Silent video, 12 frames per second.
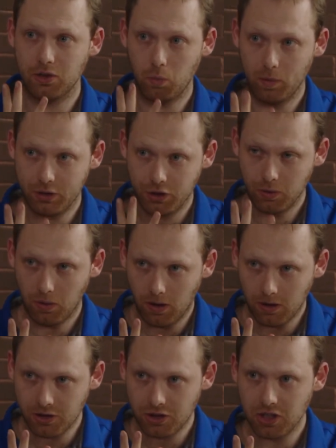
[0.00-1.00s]
in which you
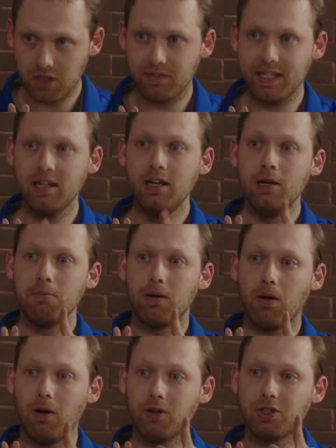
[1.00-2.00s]
are serving, but
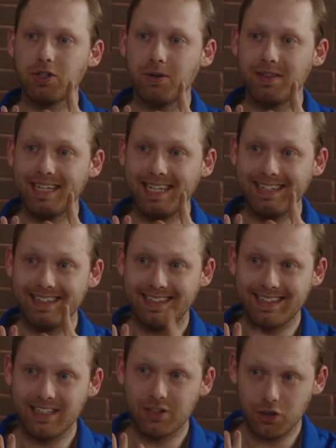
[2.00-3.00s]
also the
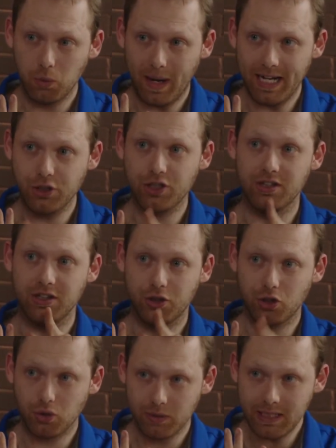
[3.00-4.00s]
situation, the
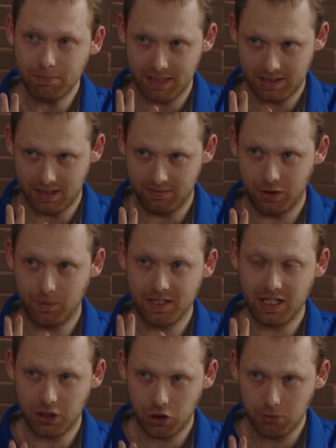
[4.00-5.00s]
treatment of you as
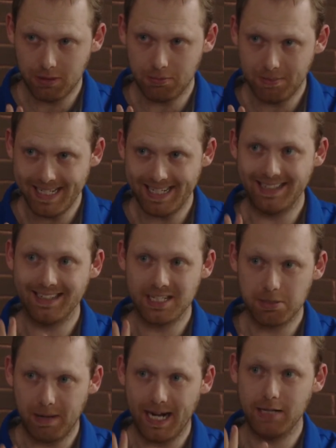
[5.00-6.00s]
a human being
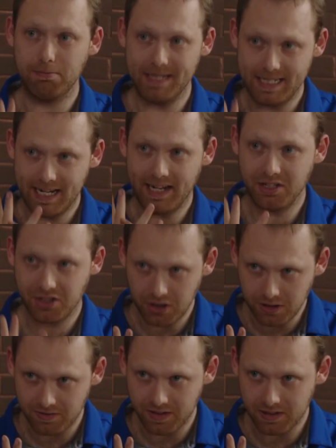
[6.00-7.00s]
despite being a
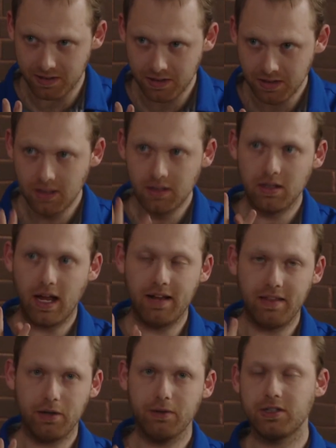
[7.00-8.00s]
servant.
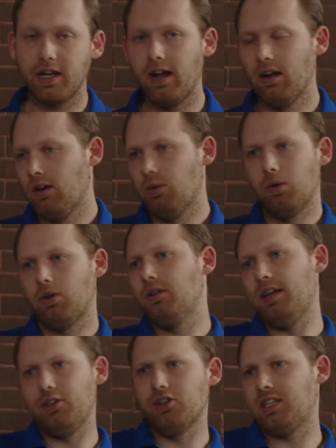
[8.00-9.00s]
And then you say, well, can
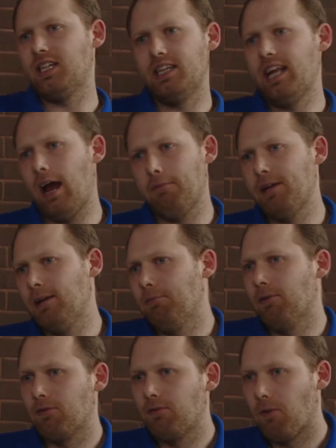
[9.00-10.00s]
they just kidnap
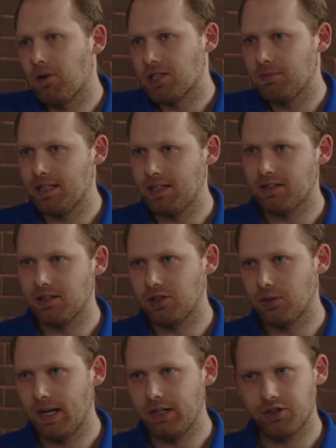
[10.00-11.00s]
people and force them in these
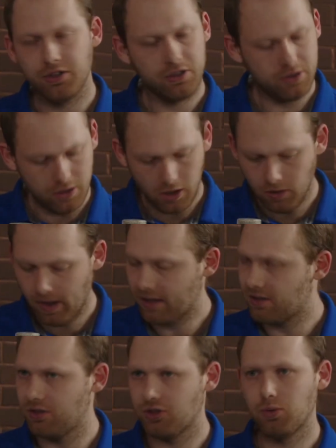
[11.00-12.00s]
situations? No,
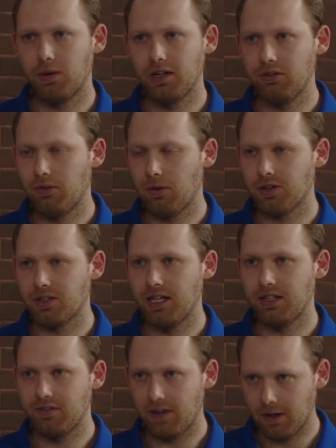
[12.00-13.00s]
Exodus 24
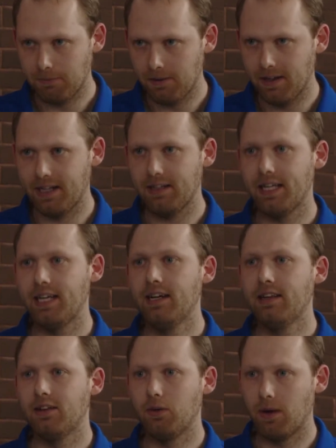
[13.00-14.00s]
states very plainly
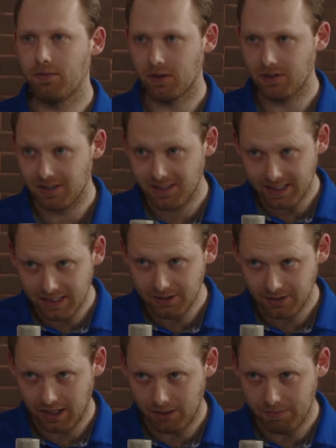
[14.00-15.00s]
that whoever
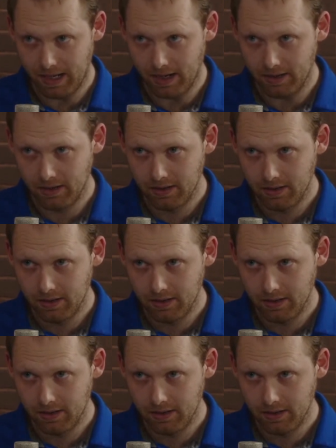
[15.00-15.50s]
steals a man